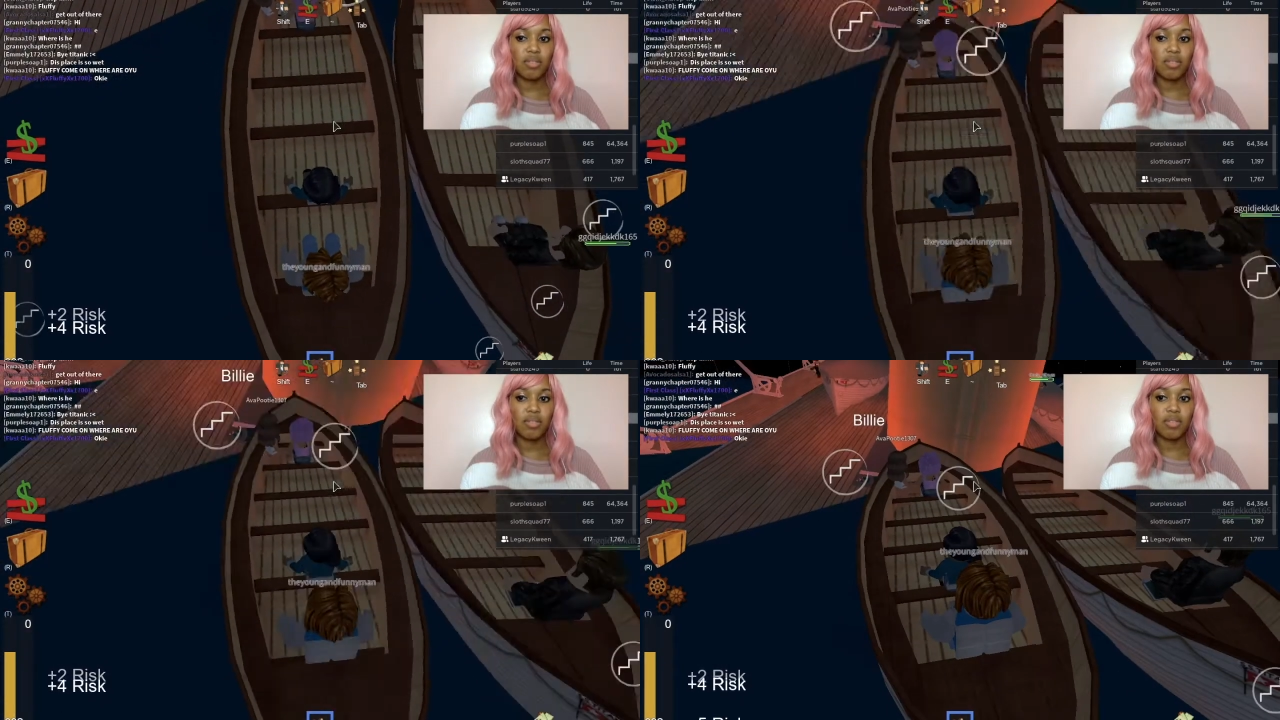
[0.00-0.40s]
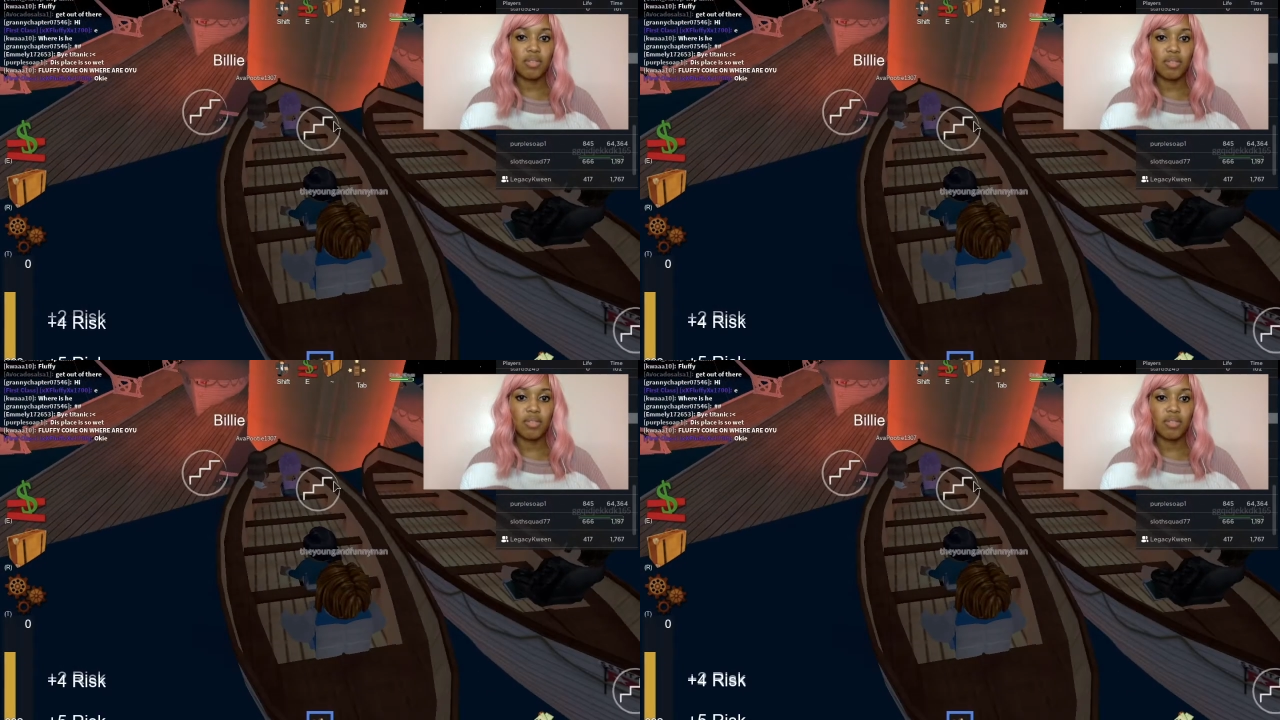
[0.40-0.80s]

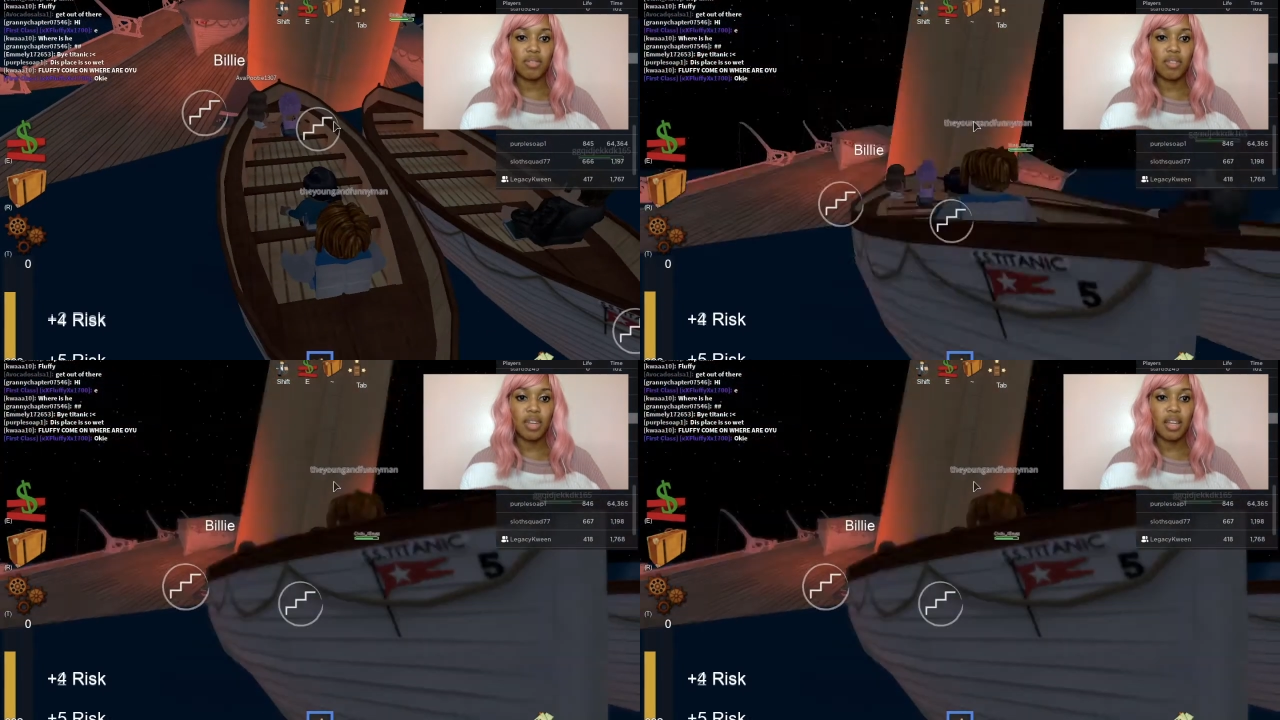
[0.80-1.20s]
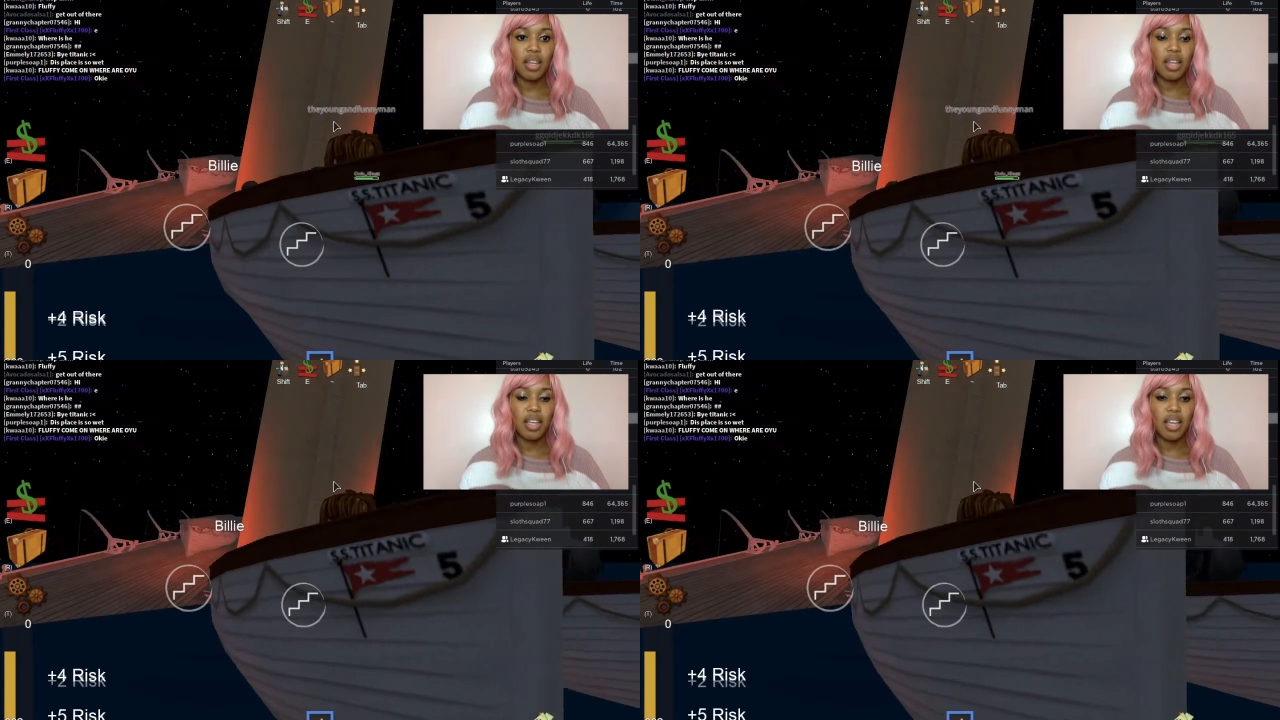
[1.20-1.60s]

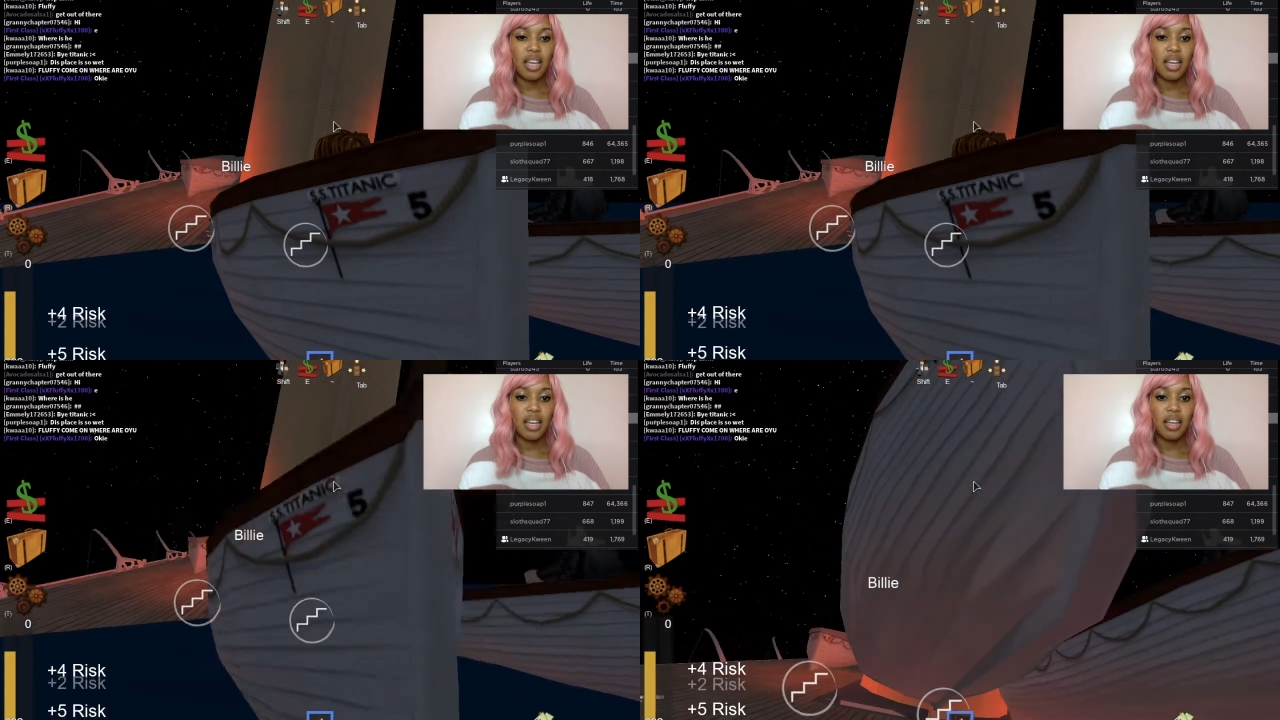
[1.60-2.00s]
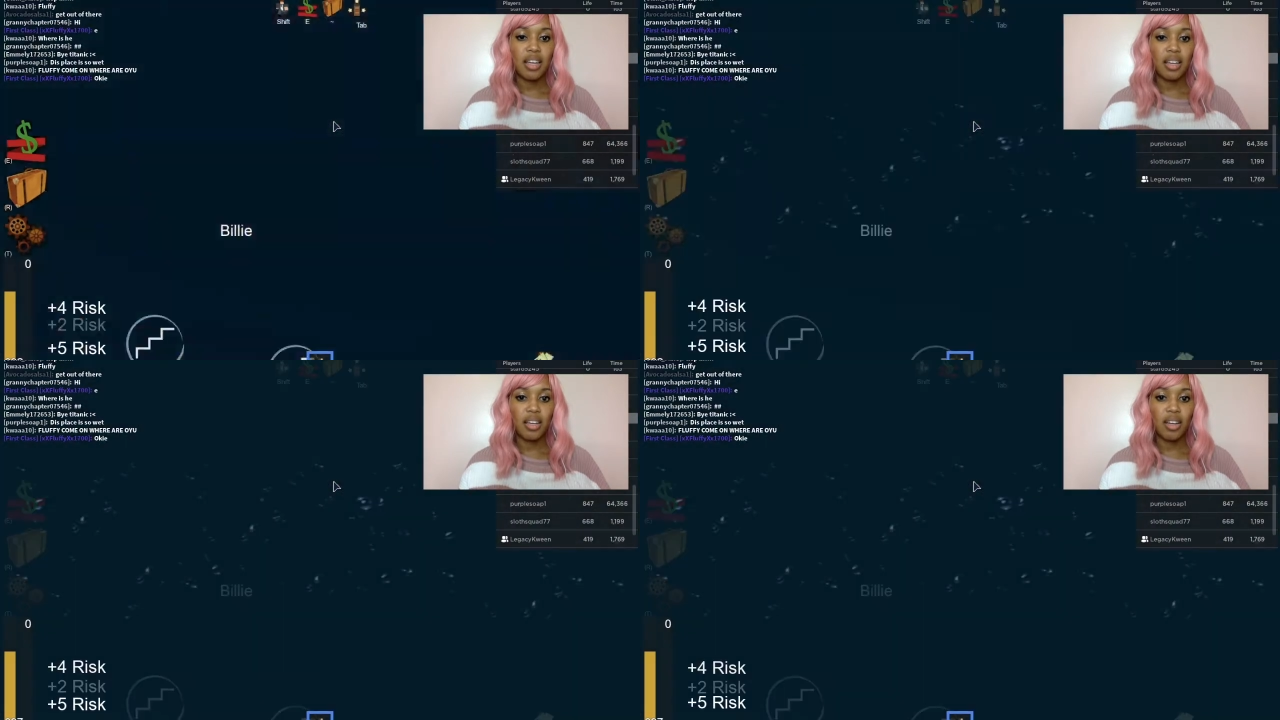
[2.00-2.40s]

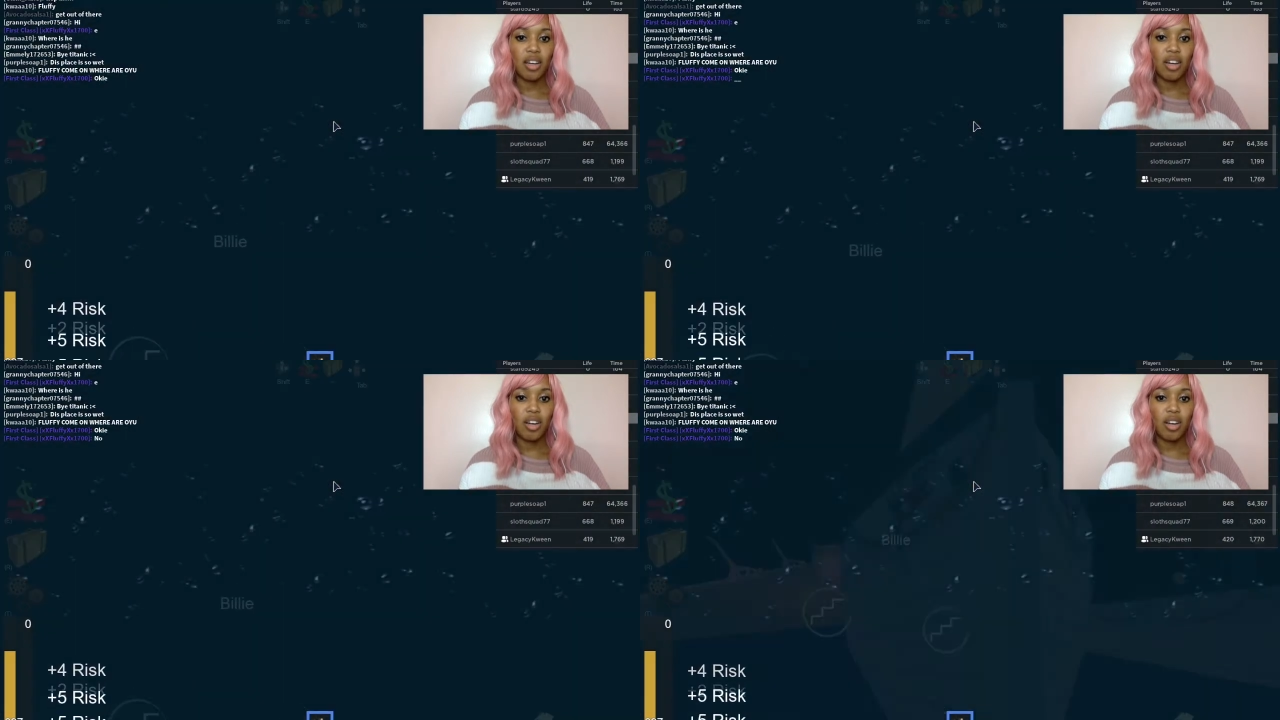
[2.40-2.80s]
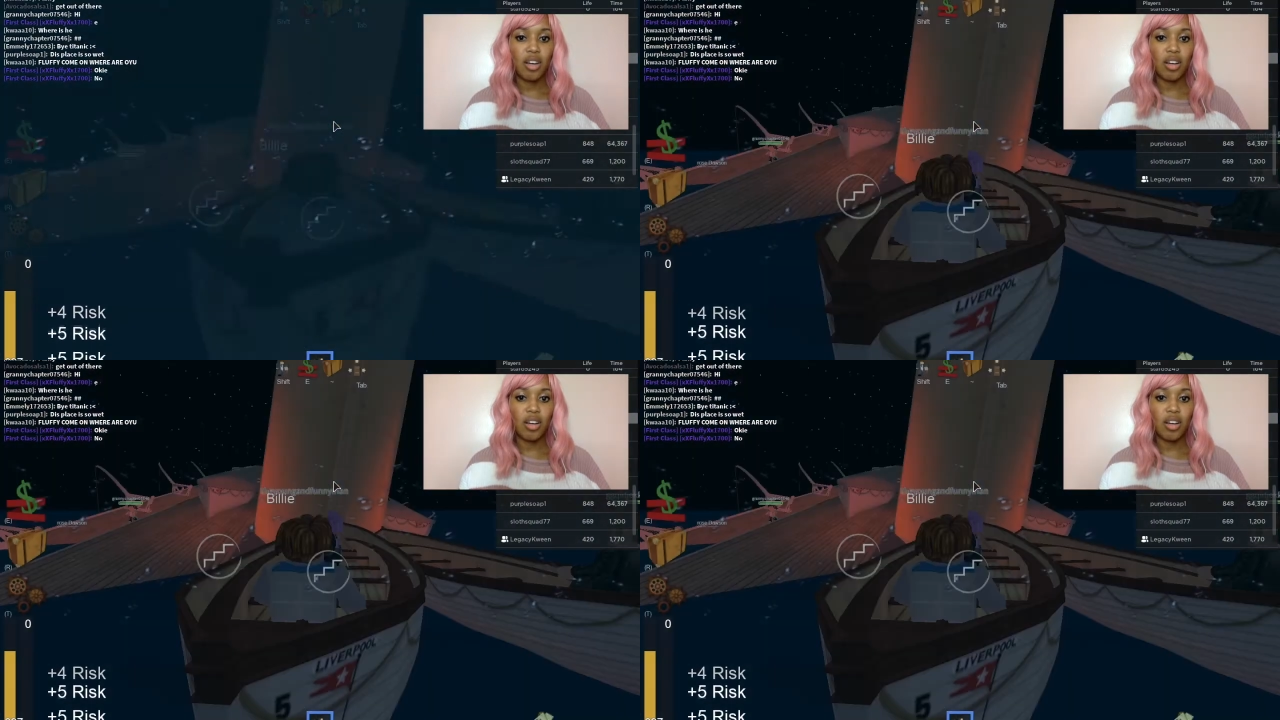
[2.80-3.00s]
(no one is talking)